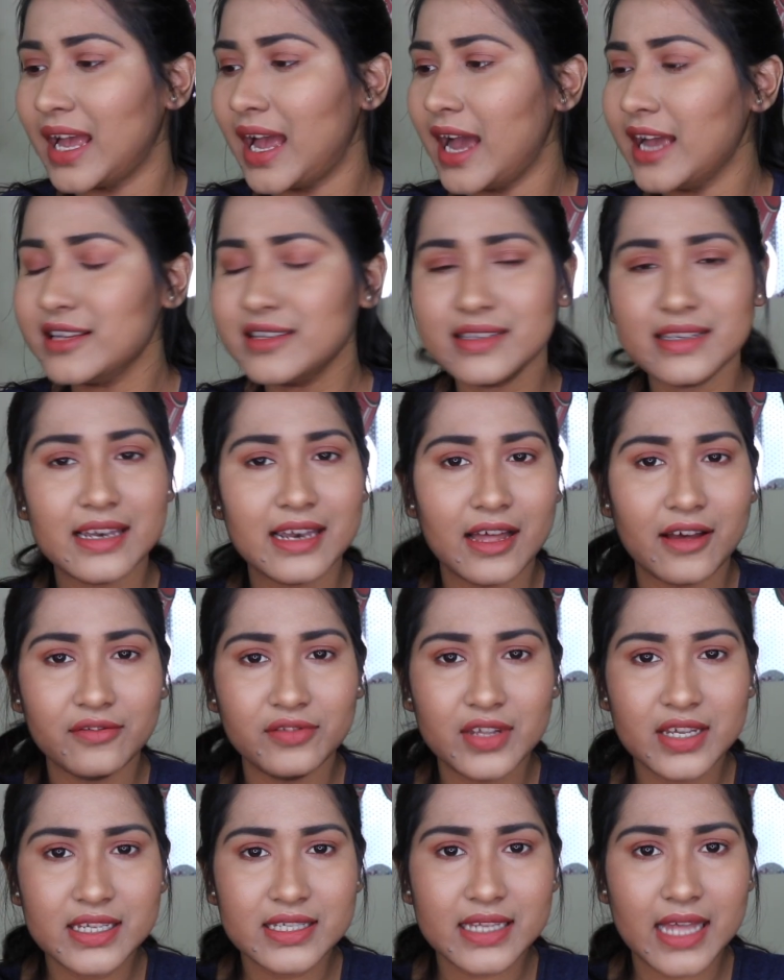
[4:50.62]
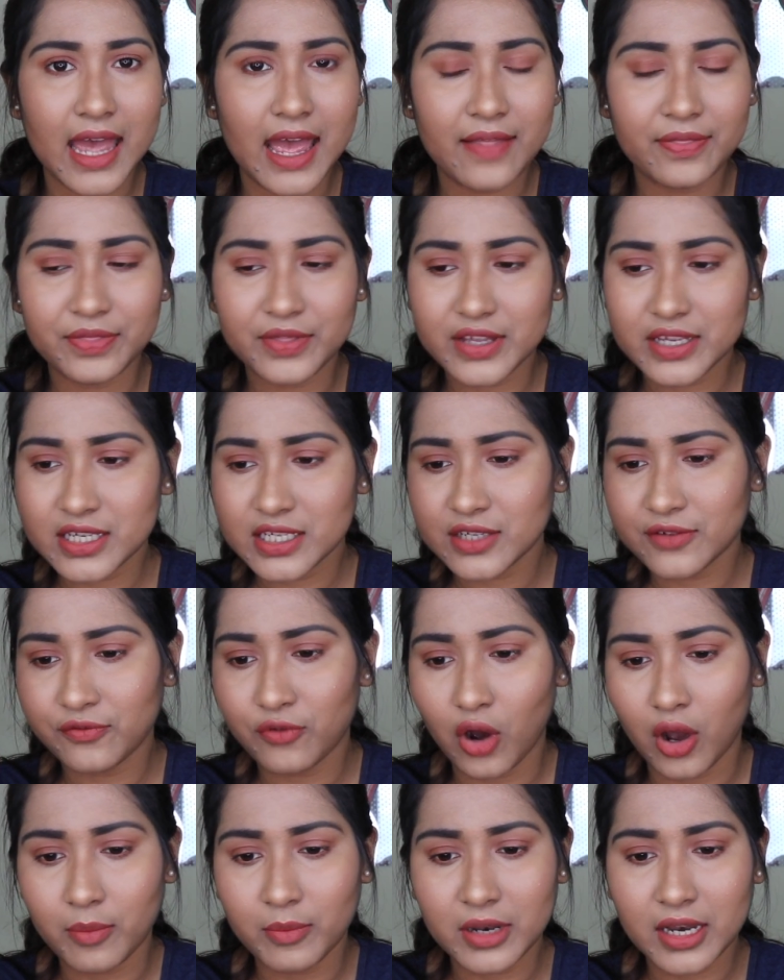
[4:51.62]
I just love this, and this is a
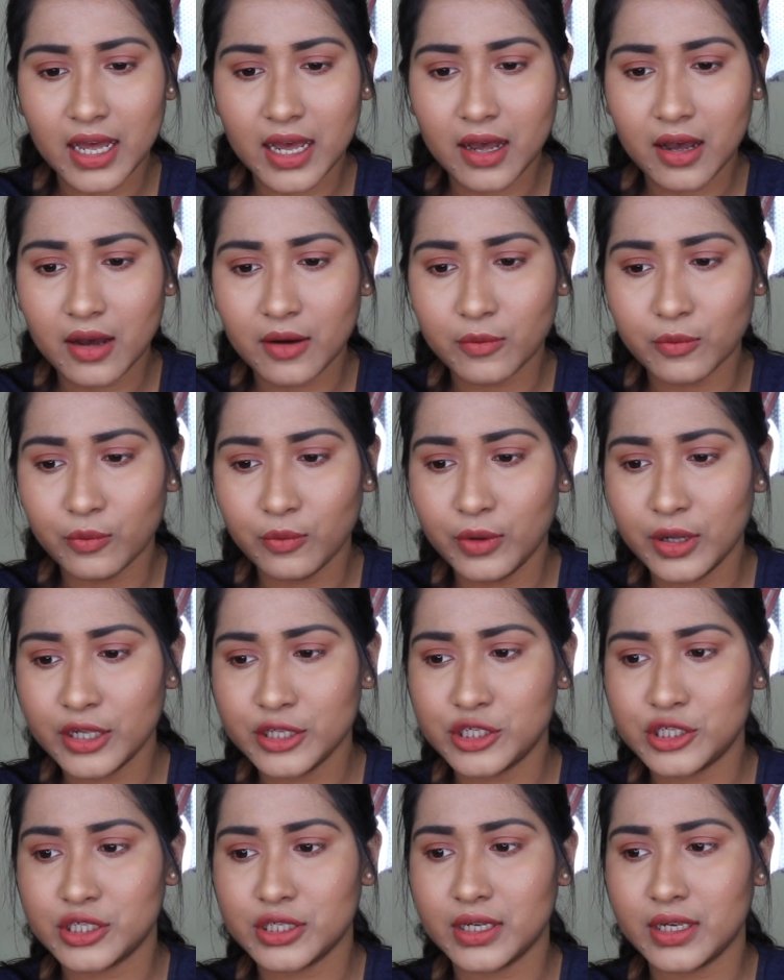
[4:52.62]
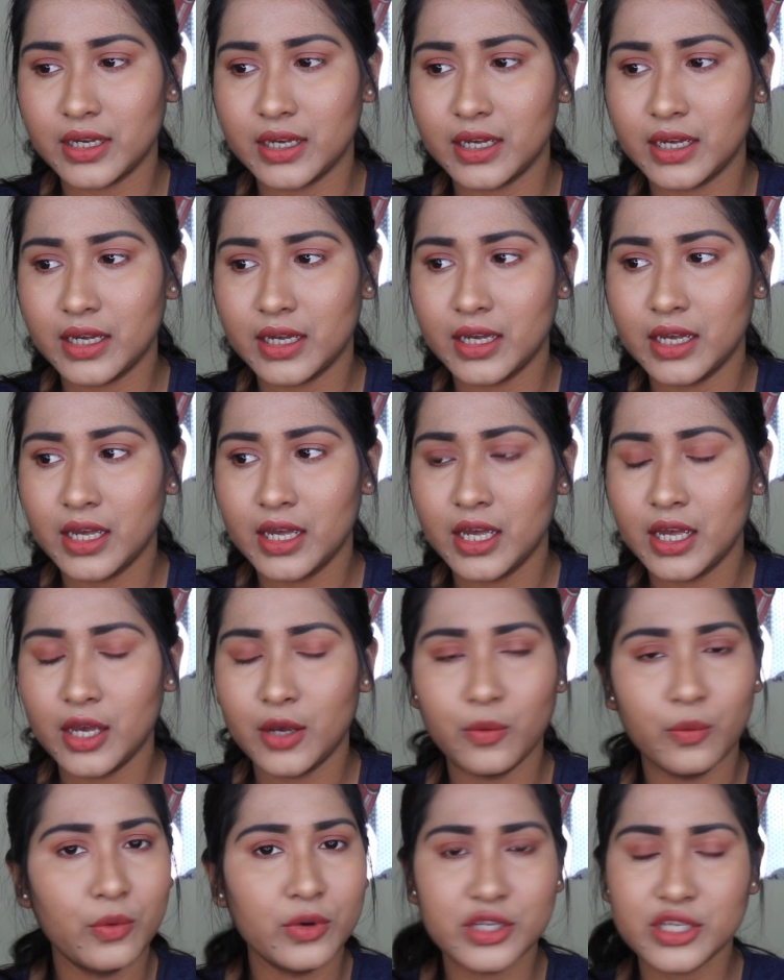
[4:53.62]
formula which
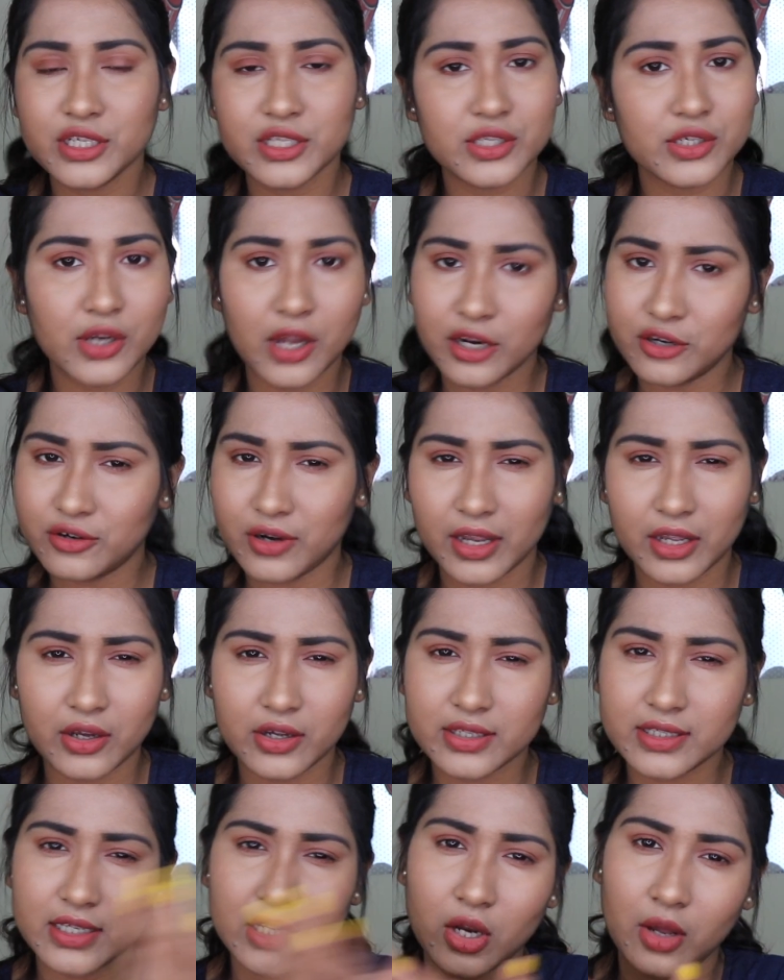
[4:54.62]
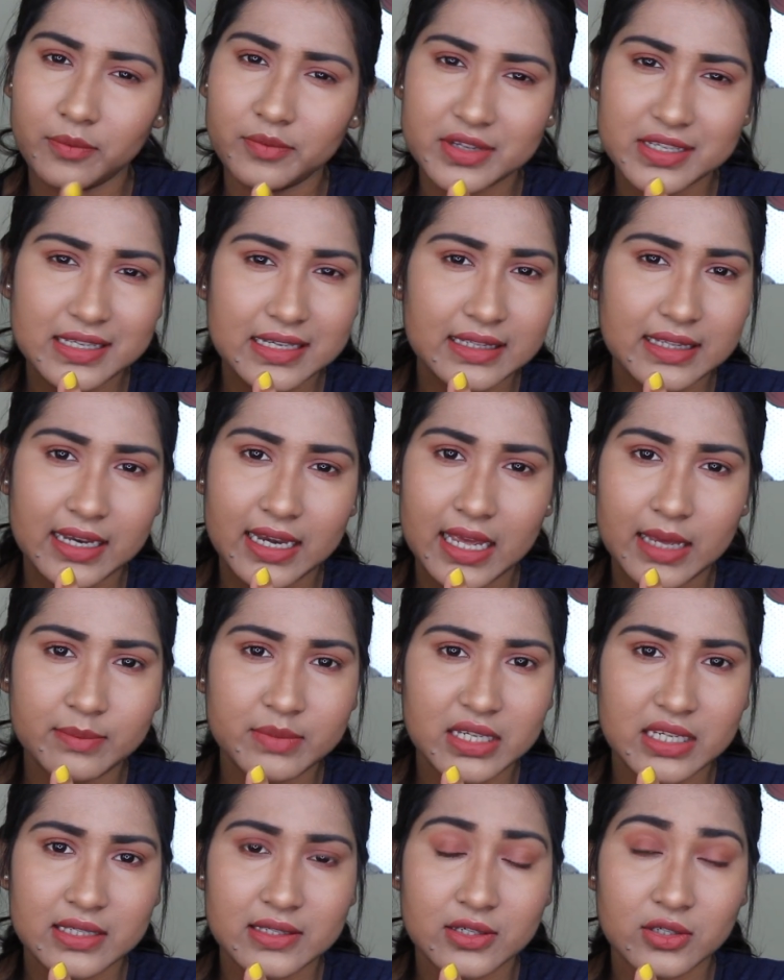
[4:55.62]
is not drying on skin. Obviously the name
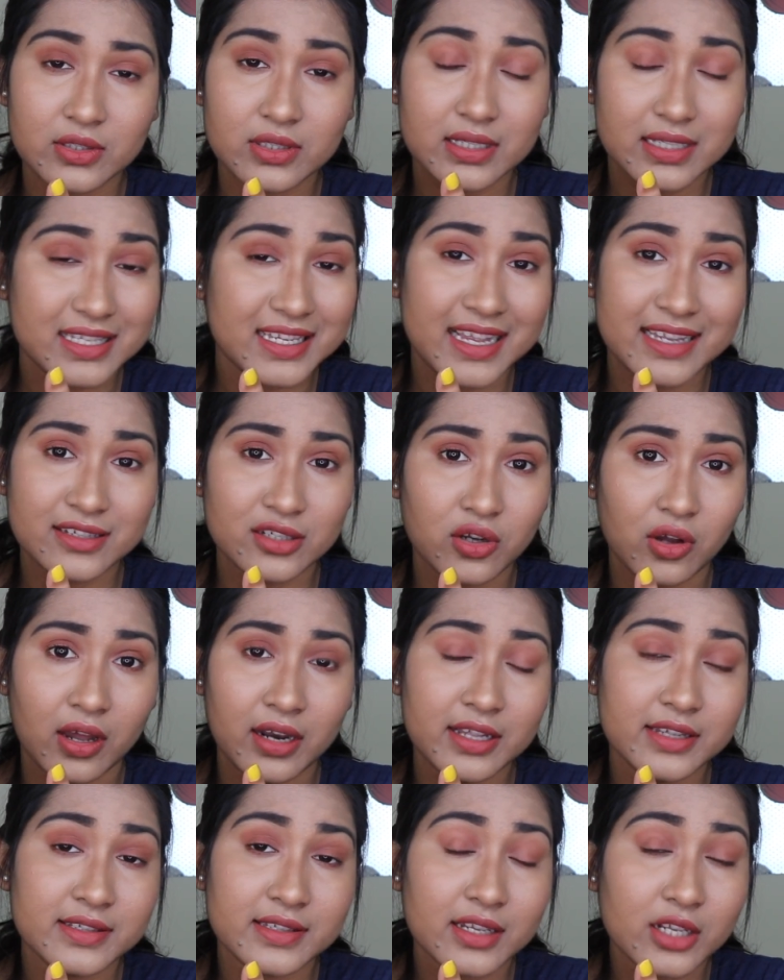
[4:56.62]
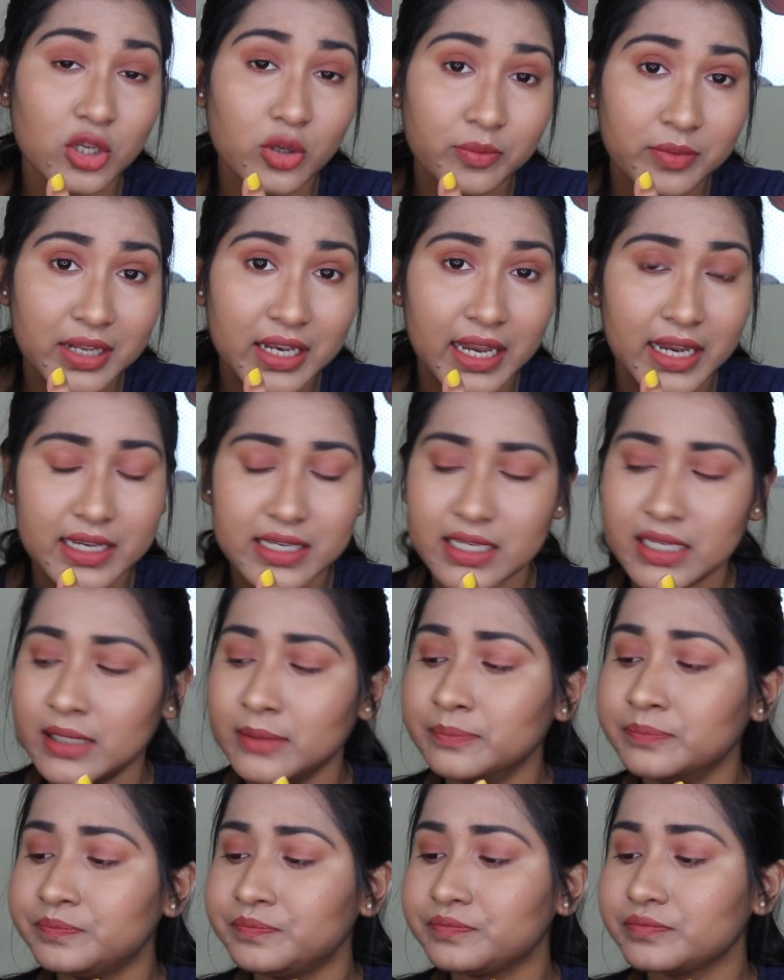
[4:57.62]
says it all. It's
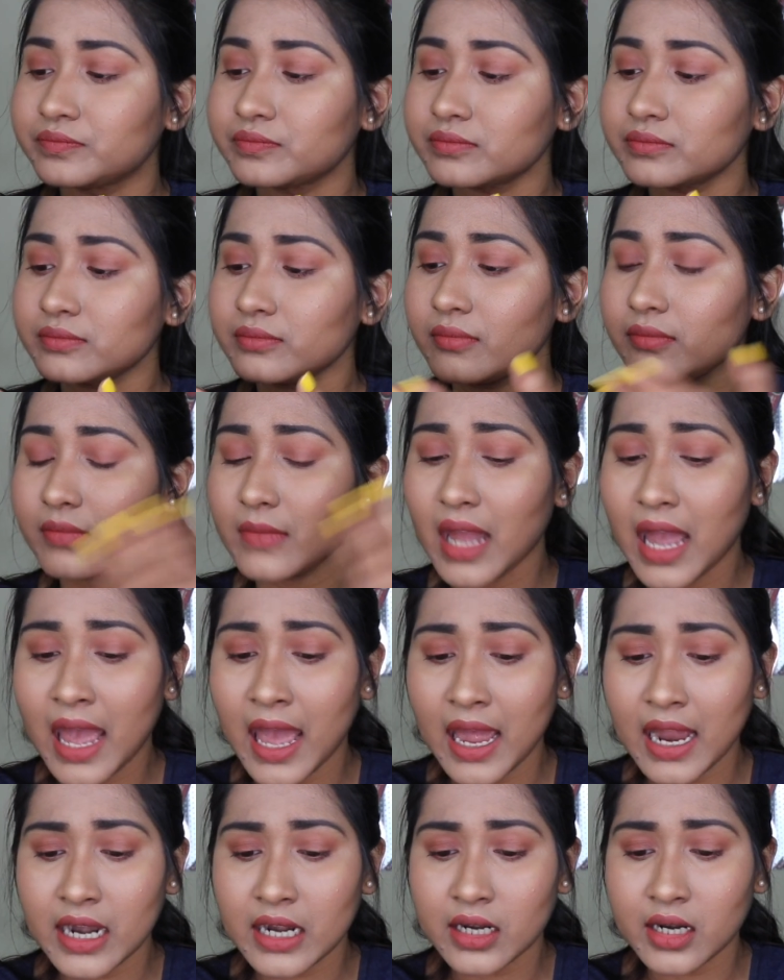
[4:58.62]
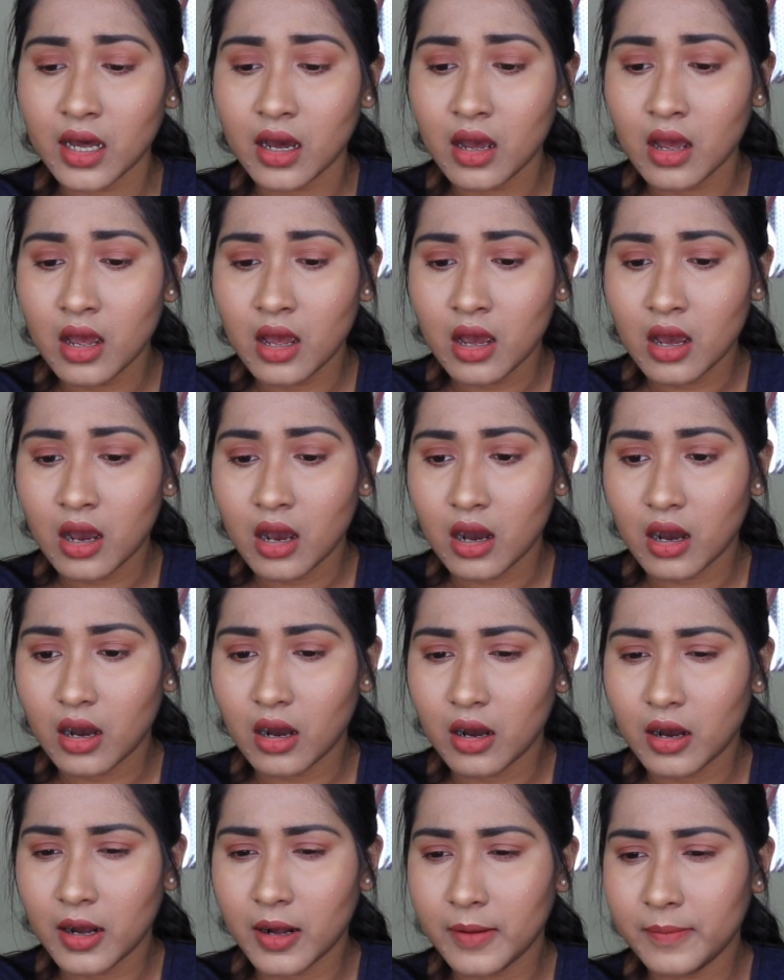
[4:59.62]
illuminating, and
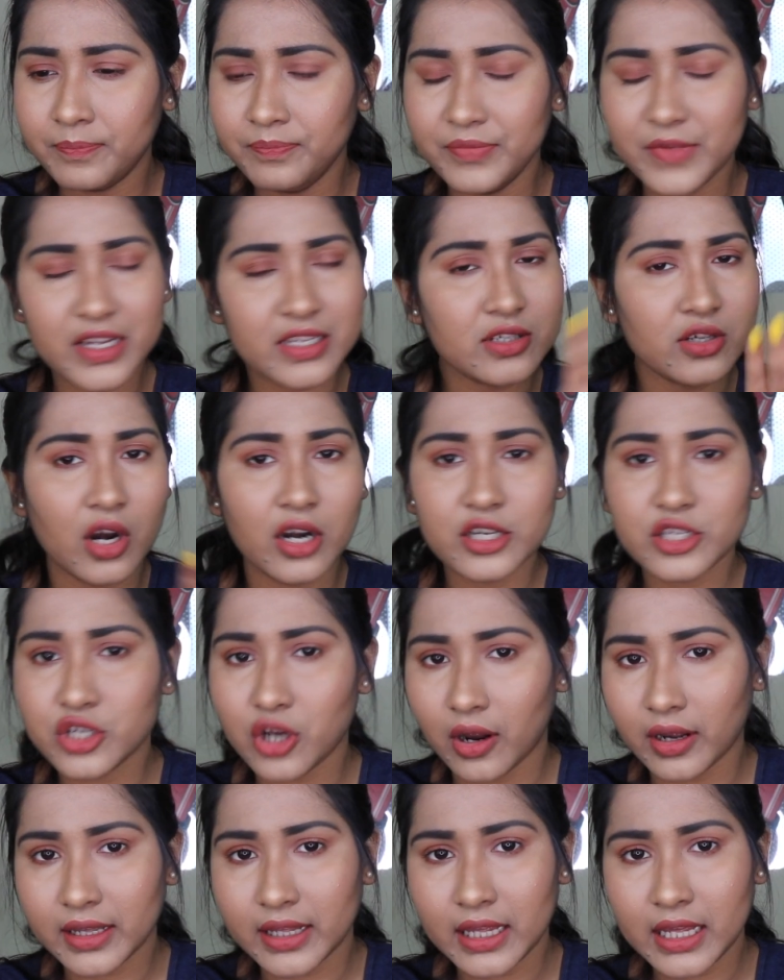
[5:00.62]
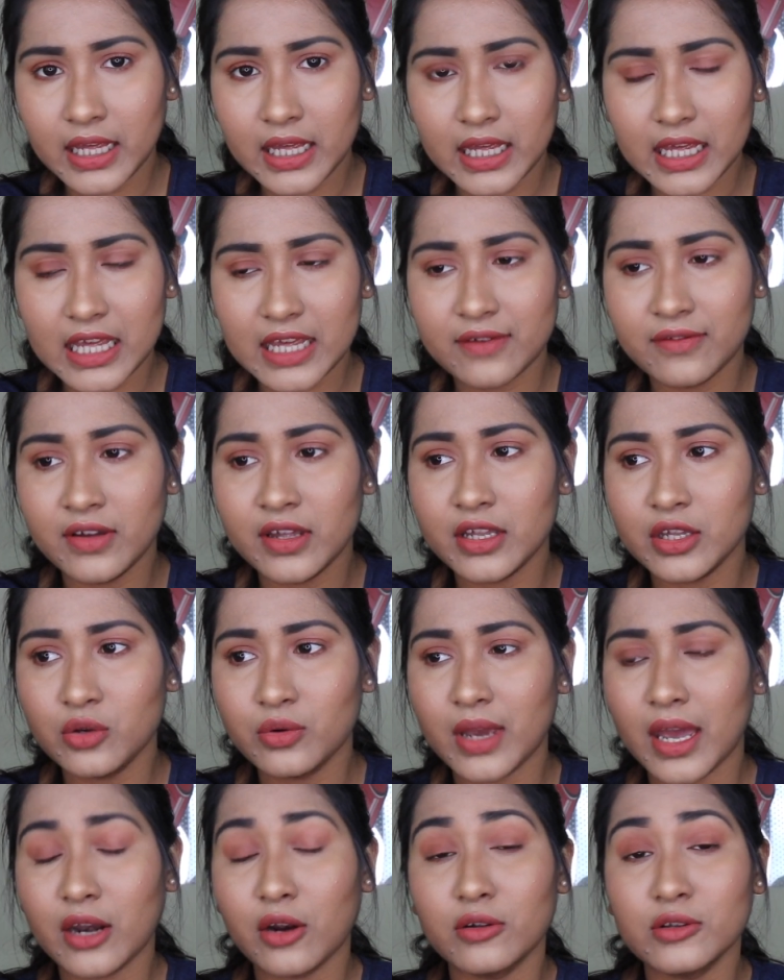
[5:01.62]
It's not chalky. Even you
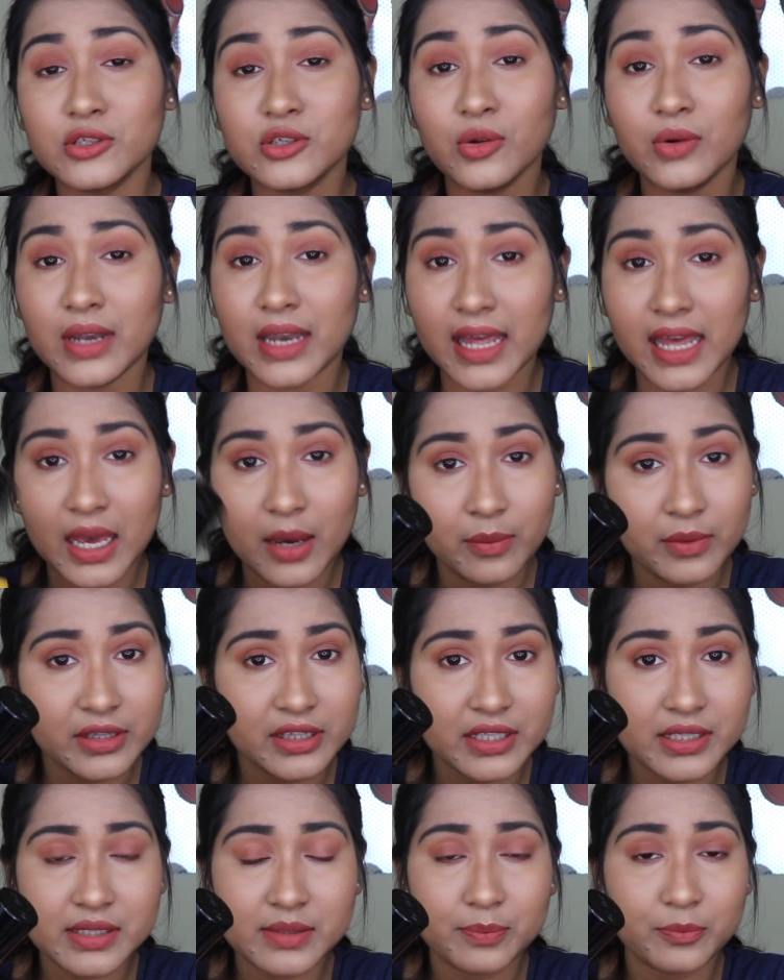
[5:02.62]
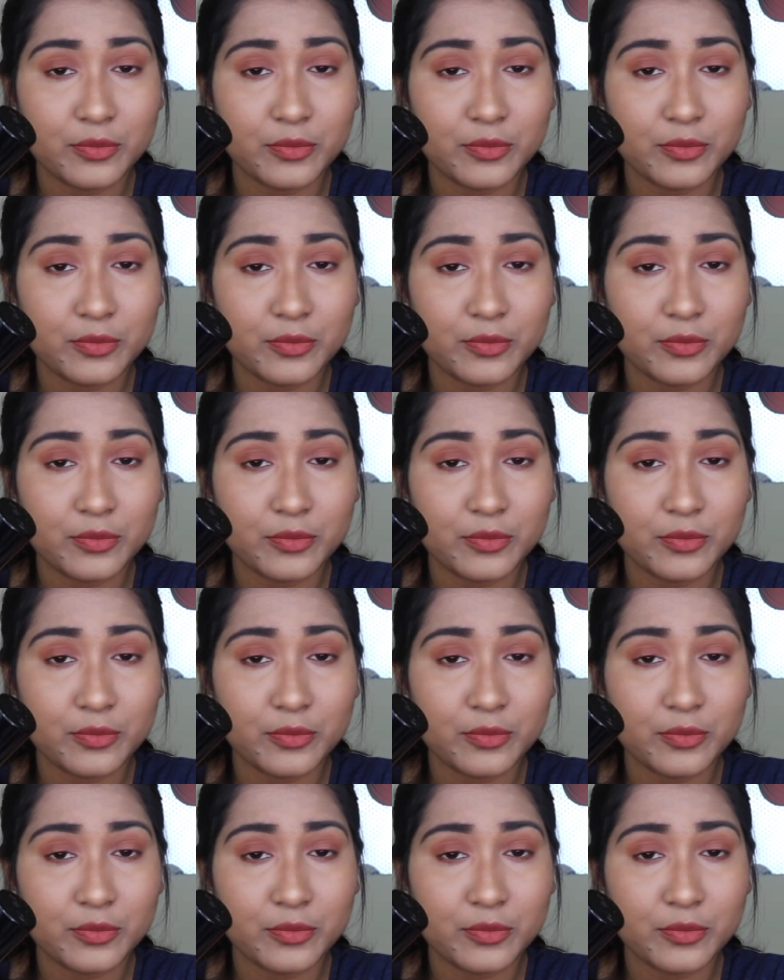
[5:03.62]
can also layer with this